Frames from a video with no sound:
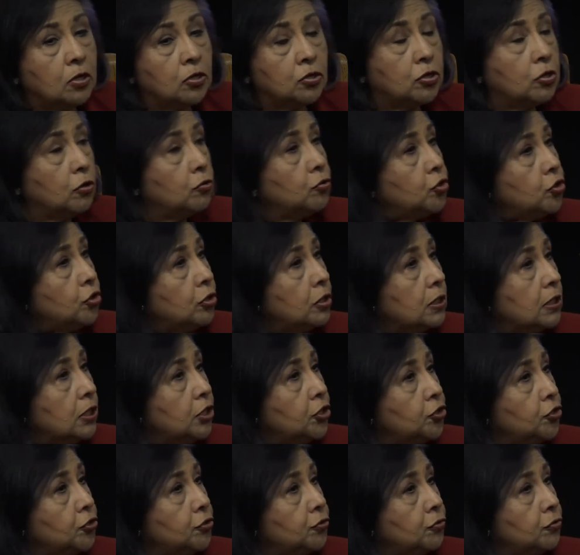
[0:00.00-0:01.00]
social
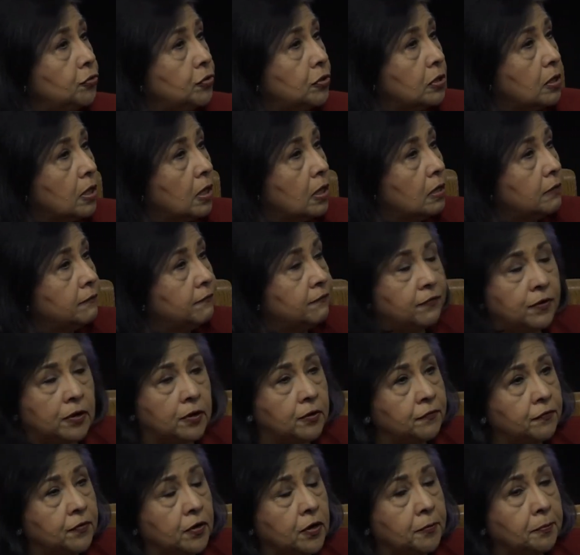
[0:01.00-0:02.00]
issues, um,
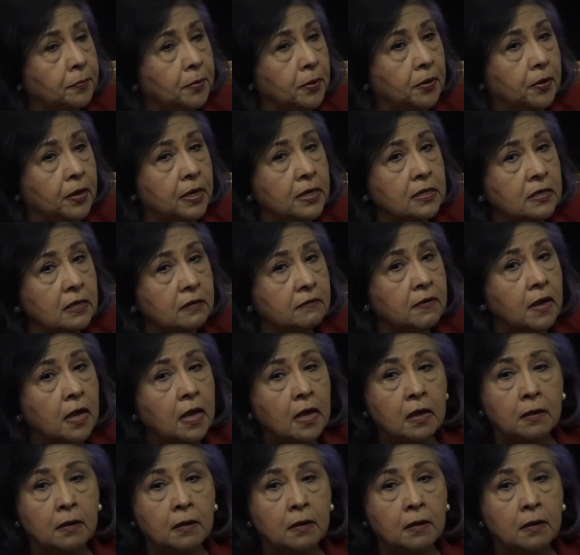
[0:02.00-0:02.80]
very, very progressive.